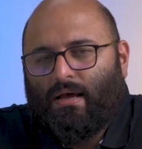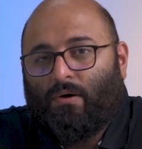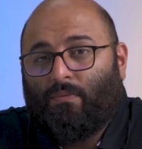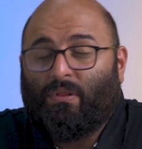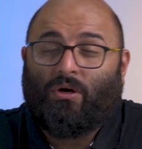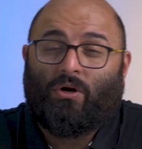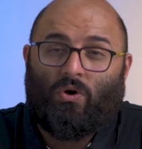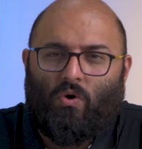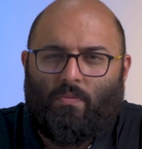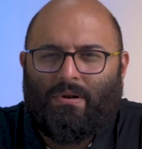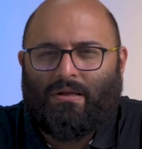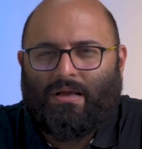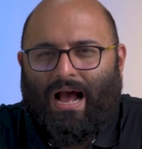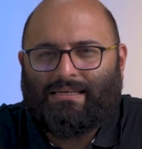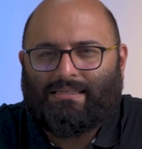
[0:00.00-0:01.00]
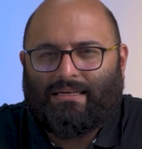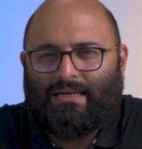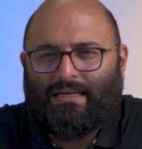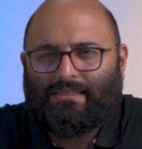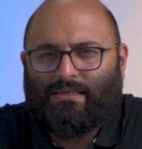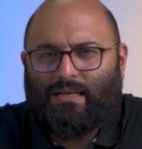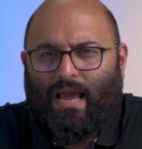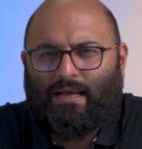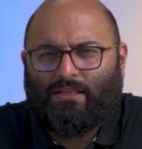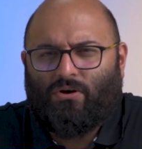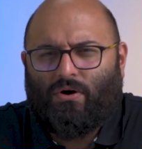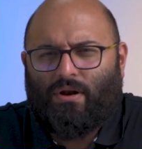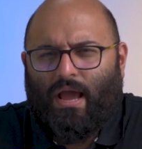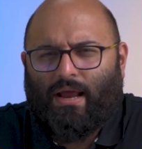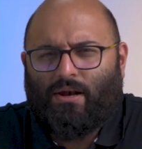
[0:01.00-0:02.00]
the global cars at least, and I
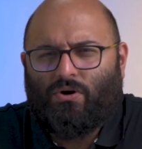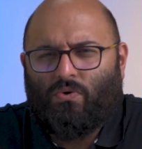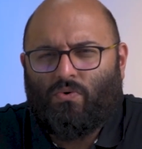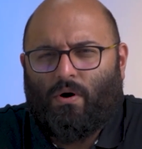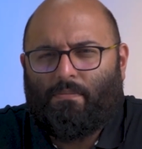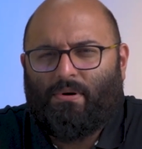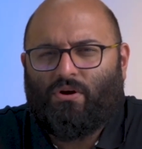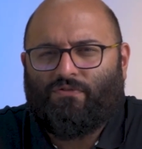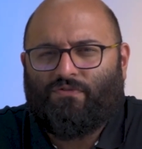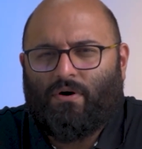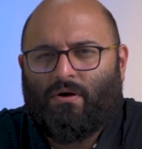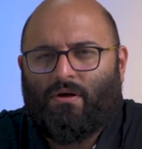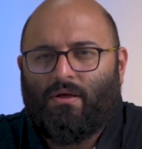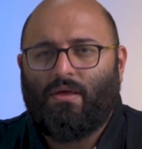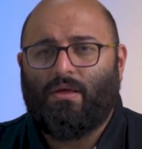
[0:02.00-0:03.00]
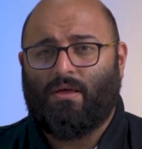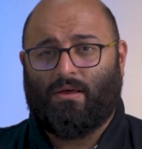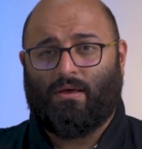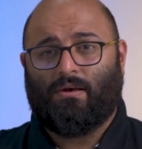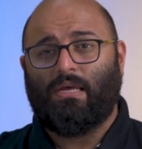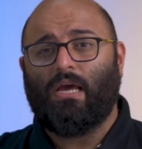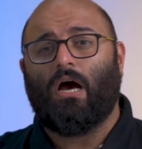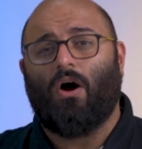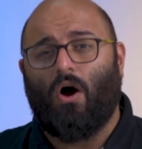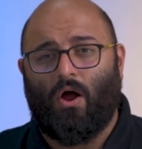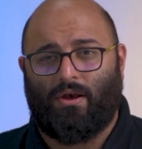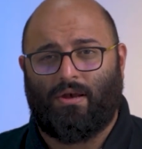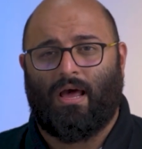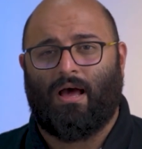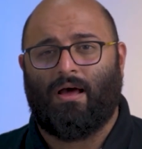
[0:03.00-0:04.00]
thought I'd do a bit of a Dear
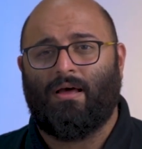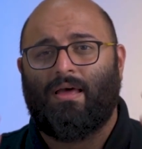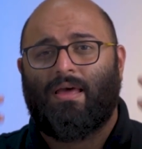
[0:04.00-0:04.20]
Honda,